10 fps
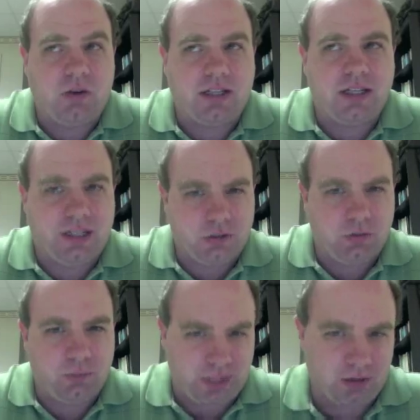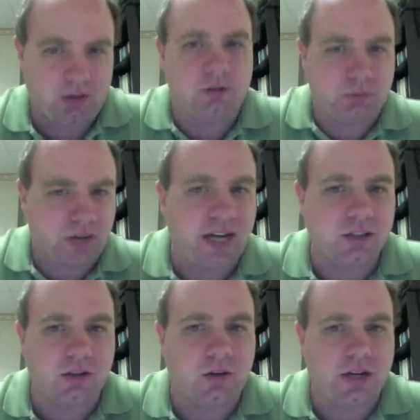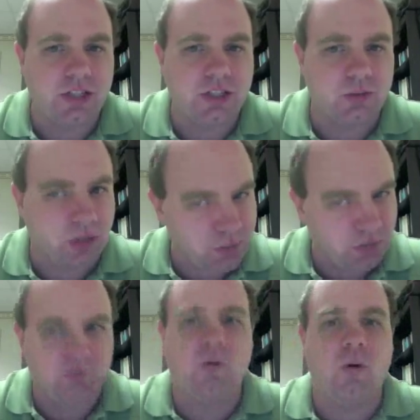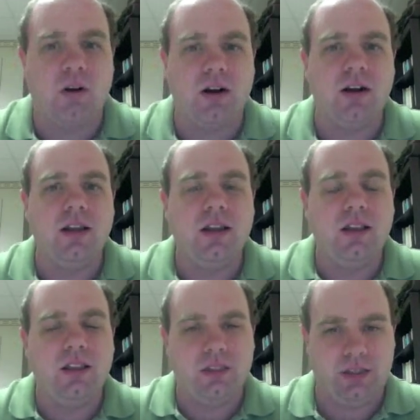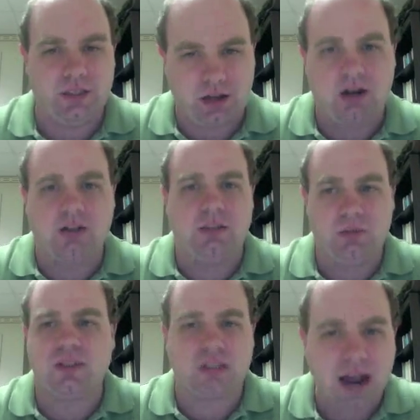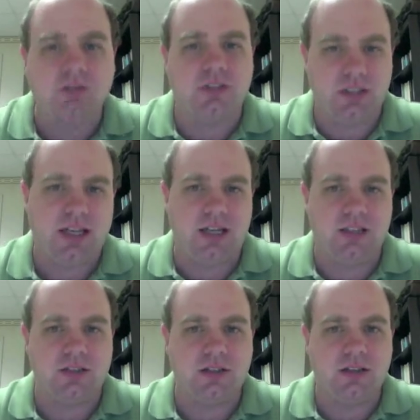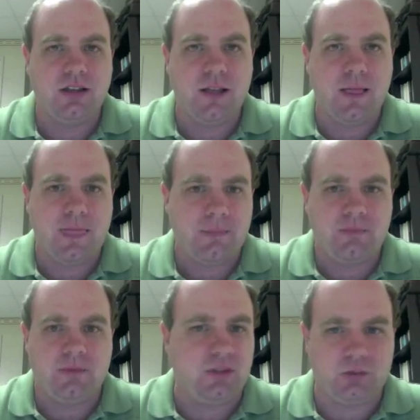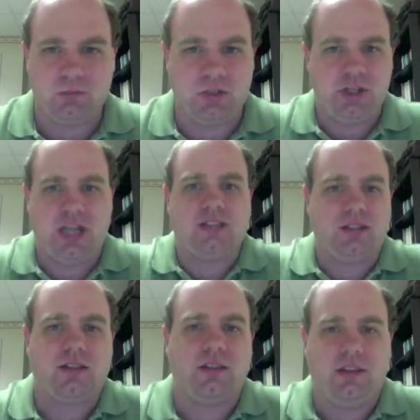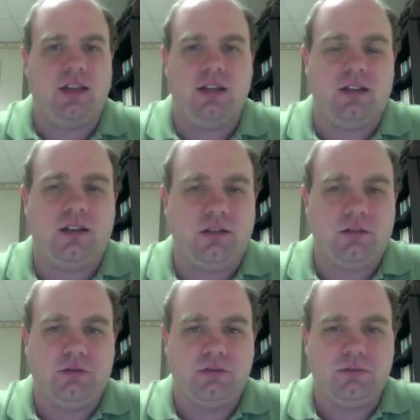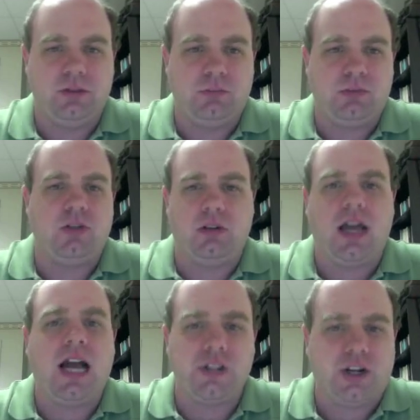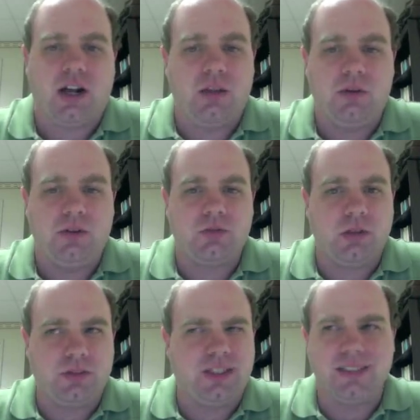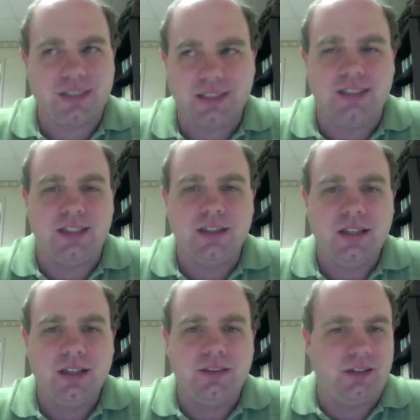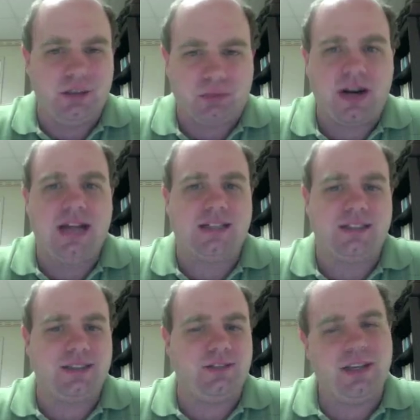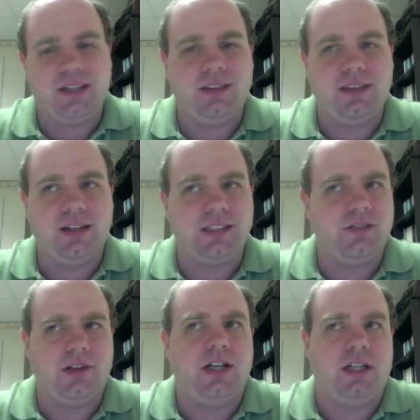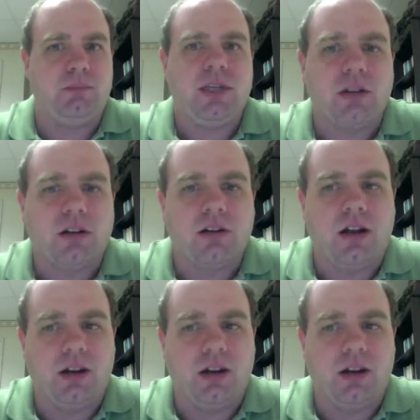empirical, practical questions, whereas before, this argument was touted as this majestic thing of, pure logic almost, when we can see that in practice, if anything, it's a very empirical argument